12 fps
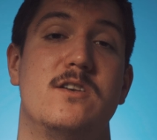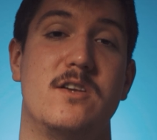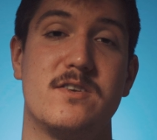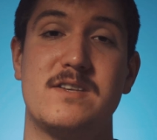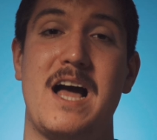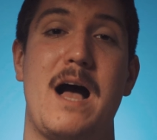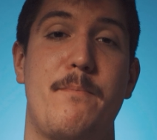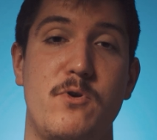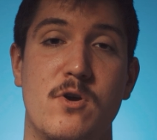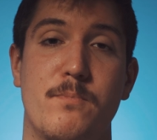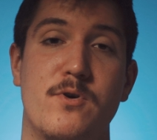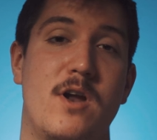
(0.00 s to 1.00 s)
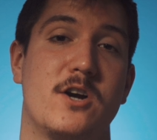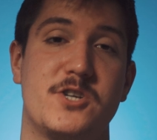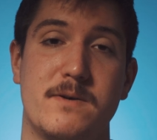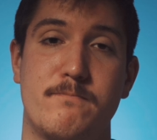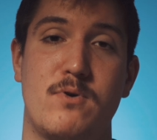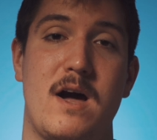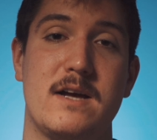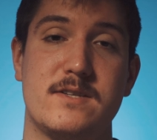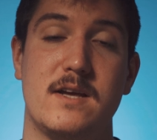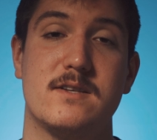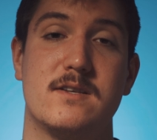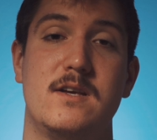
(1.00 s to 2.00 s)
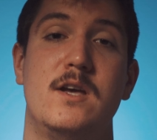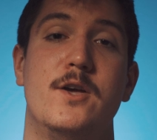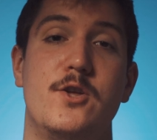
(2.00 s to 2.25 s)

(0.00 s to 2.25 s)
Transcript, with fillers: to stop your production process.